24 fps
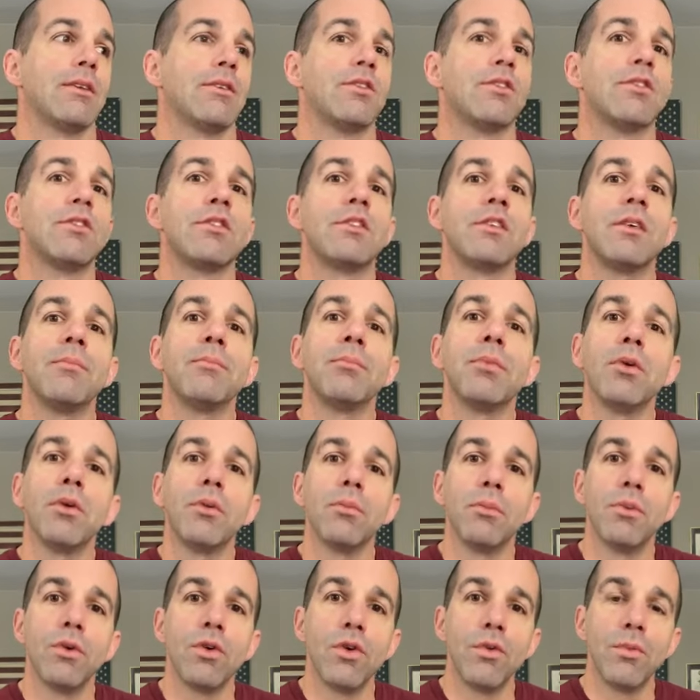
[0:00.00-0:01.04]
simple
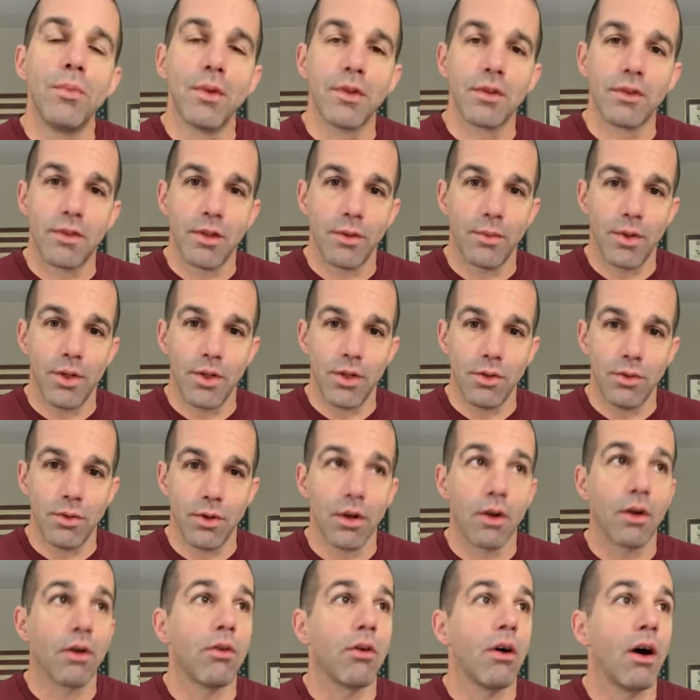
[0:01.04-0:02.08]
movements that we do
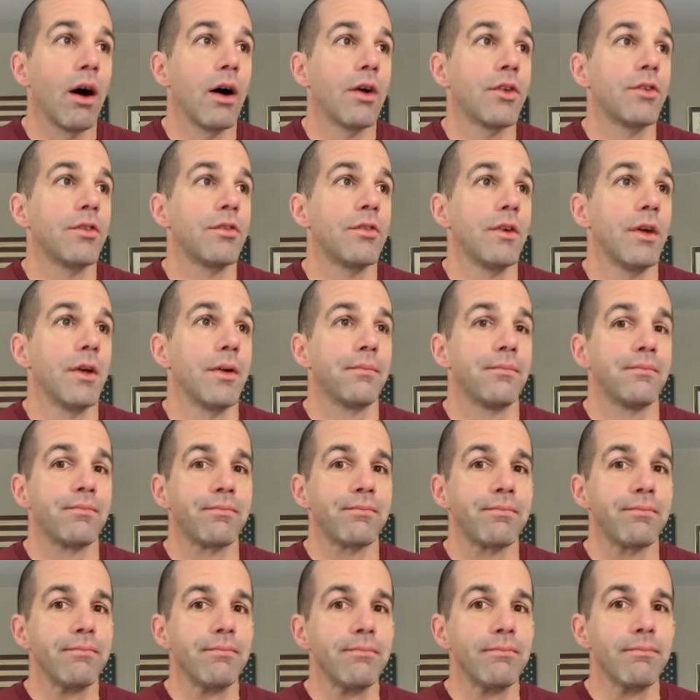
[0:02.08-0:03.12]
in CrossFit
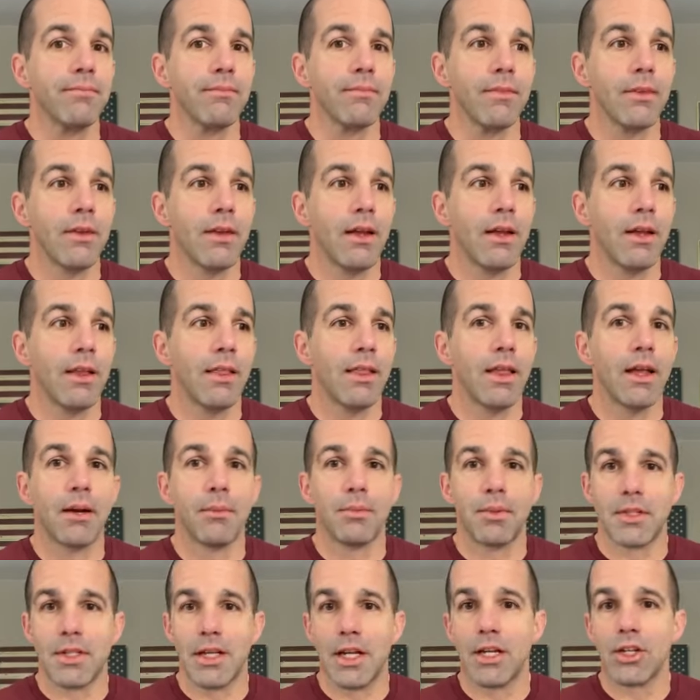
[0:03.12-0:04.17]
that are
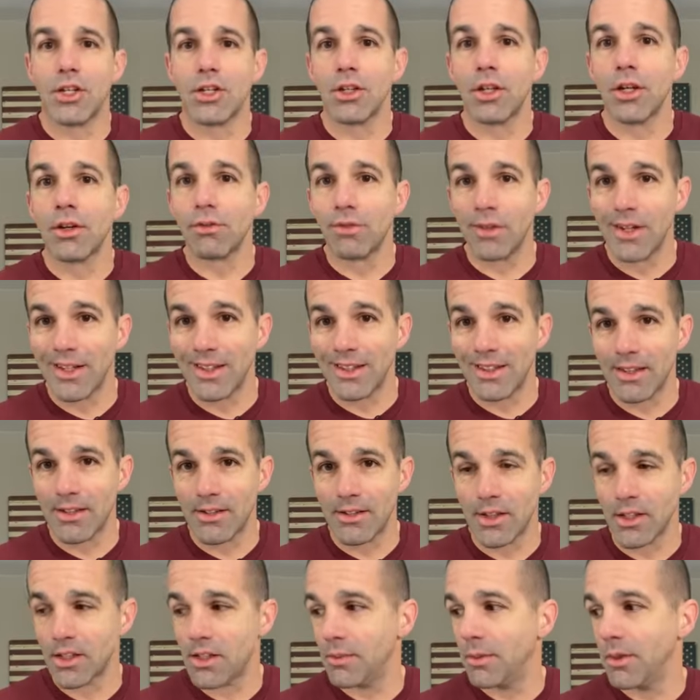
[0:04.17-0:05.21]
potentially
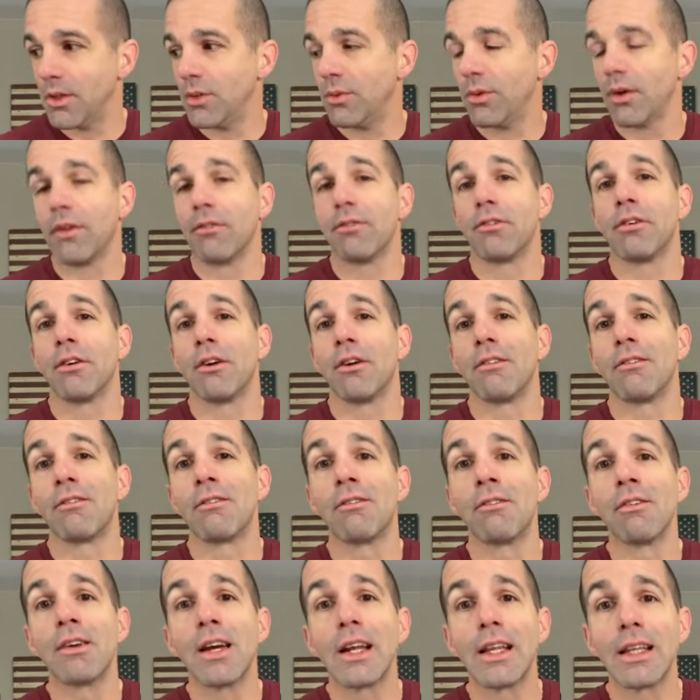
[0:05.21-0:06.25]
realistic to be doing for a
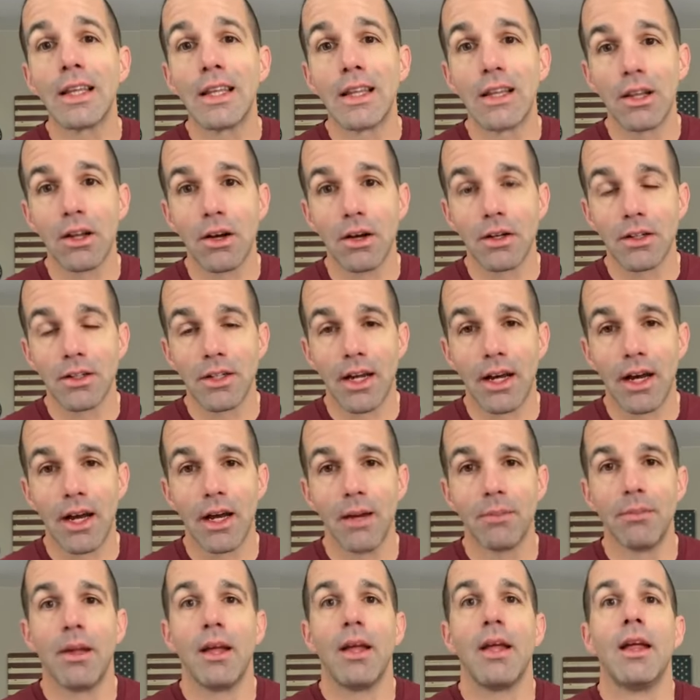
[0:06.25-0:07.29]
really long
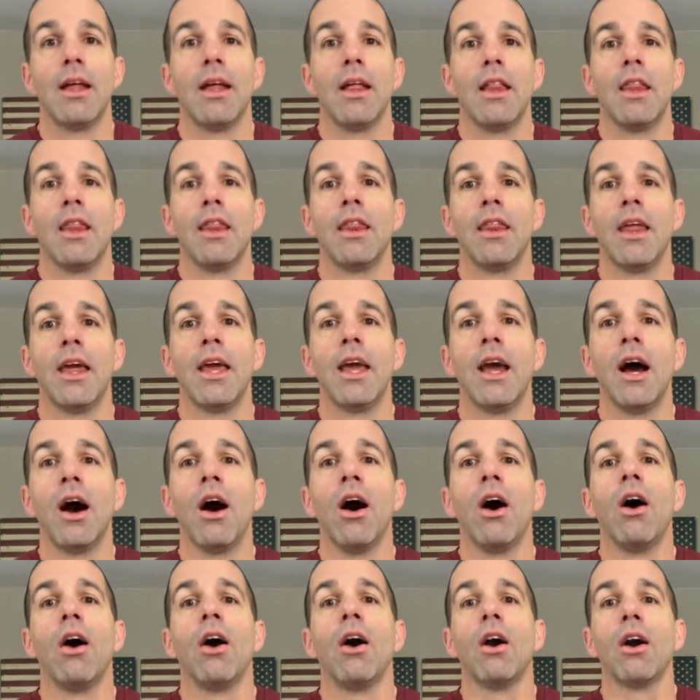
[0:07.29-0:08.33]
time, they
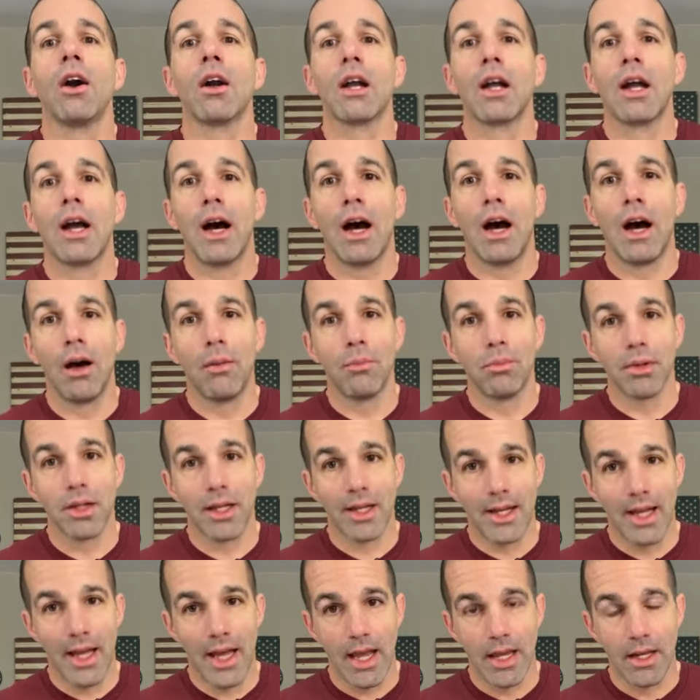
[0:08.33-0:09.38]
are
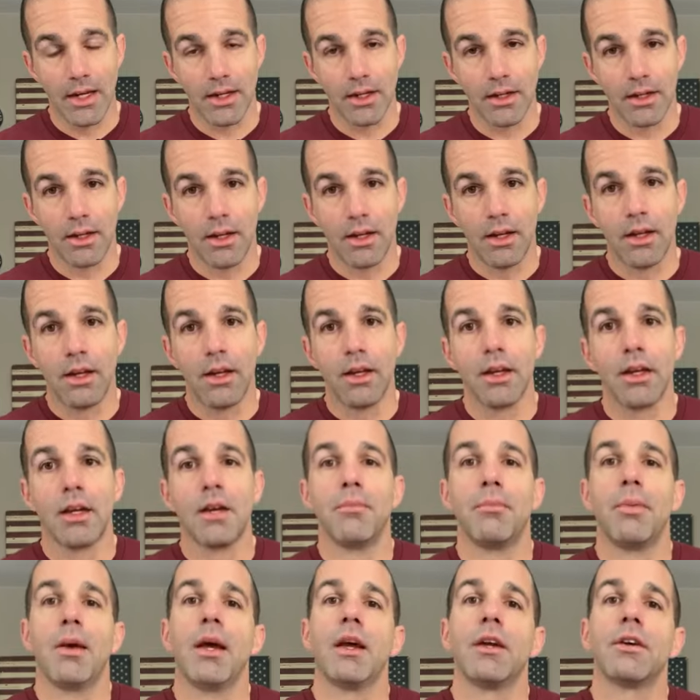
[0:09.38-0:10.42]
complicated
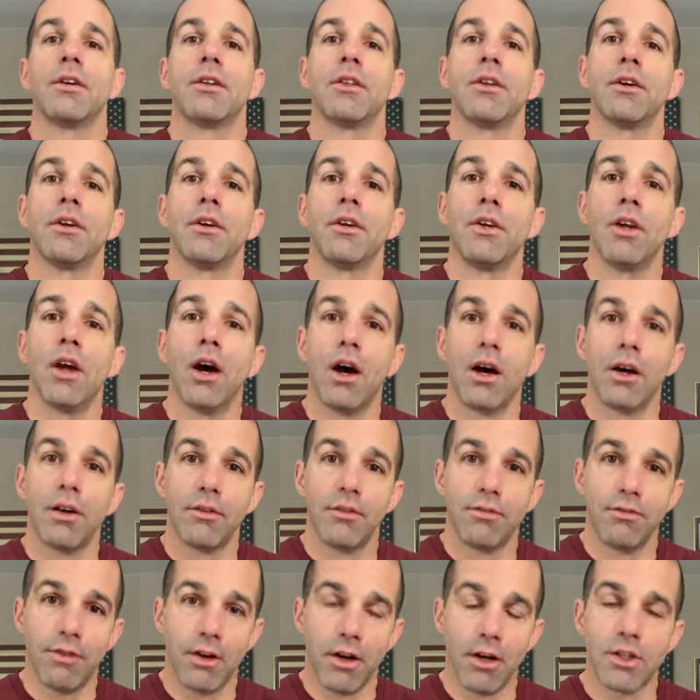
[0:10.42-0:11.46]
compared to their
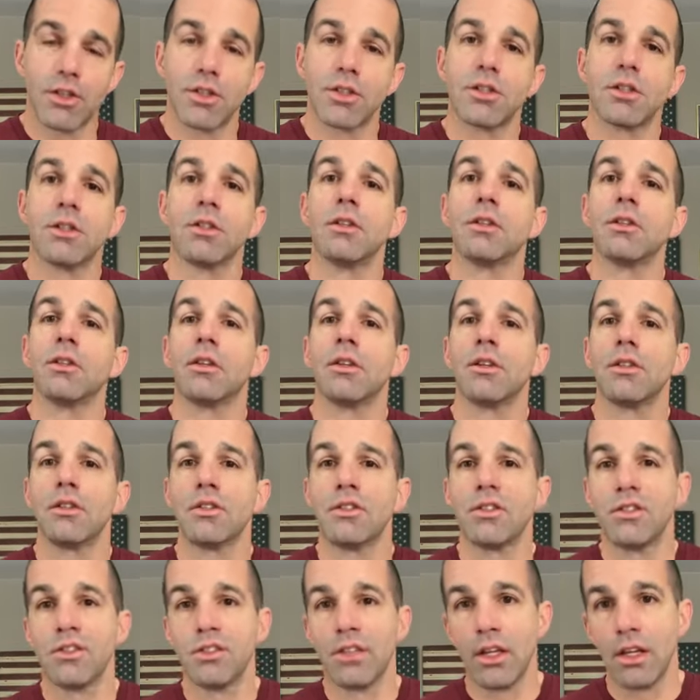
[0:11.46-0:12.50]
non-functional,
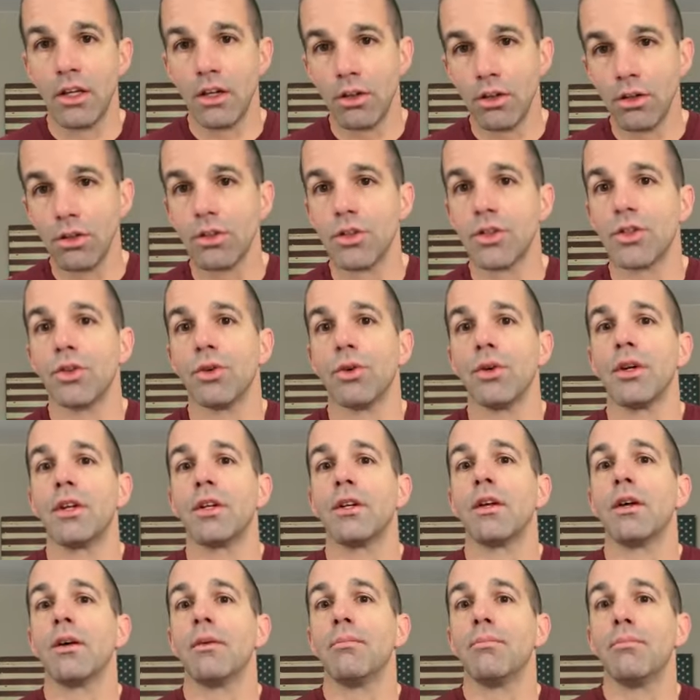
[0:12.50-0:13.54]

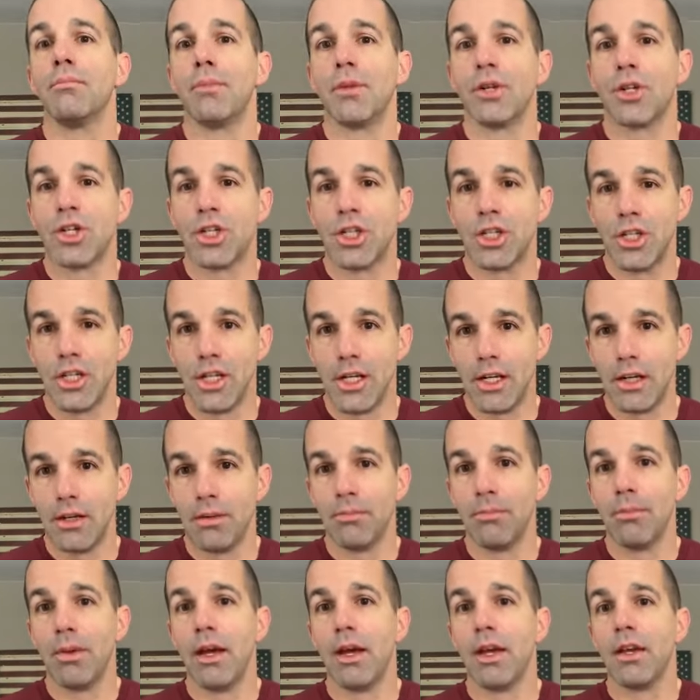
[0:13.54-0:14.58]
single-joint,
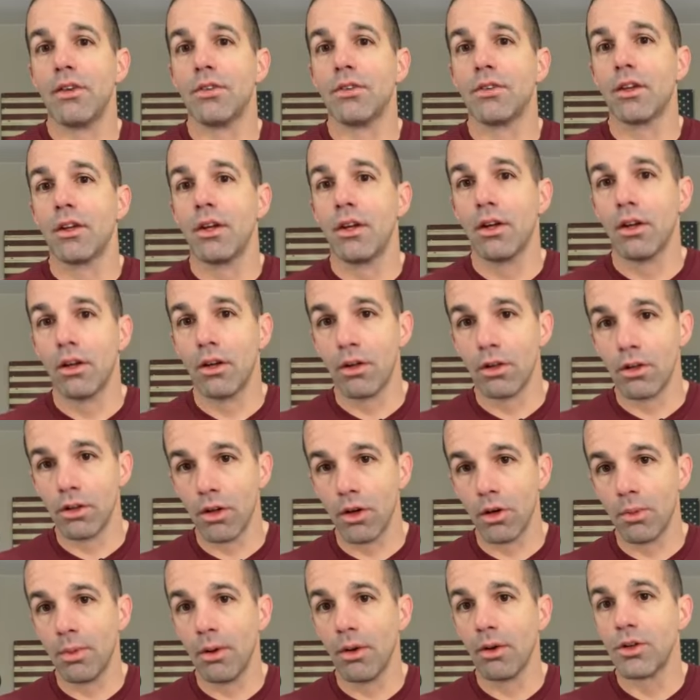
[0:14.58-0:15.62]
machine-based
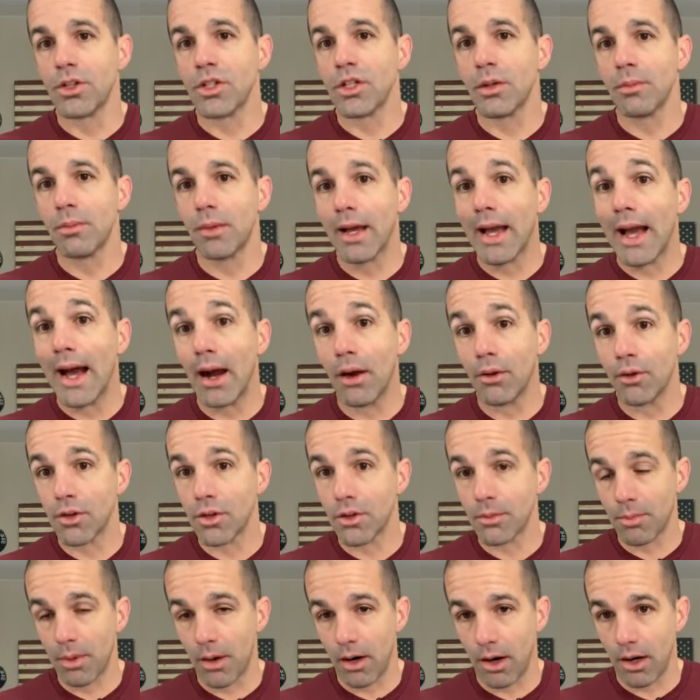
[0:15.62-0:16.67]
Globo Gym
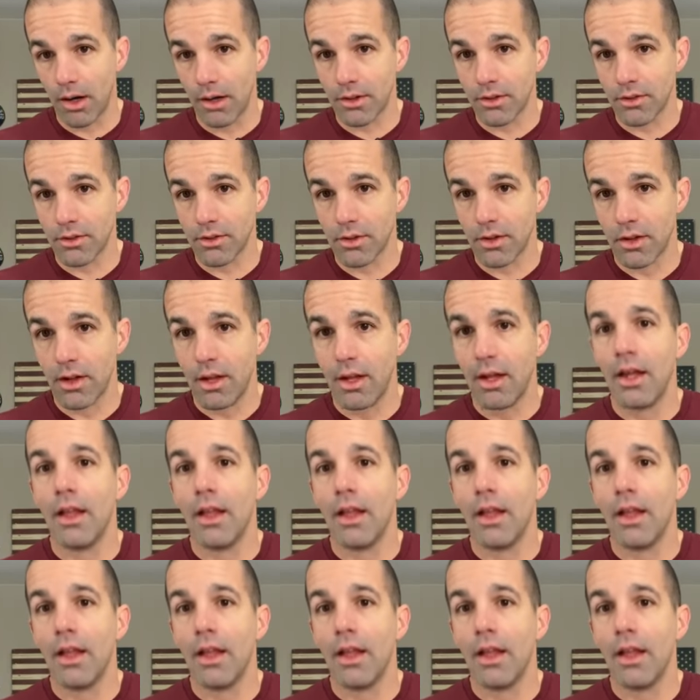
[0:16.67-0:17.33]
counterparts.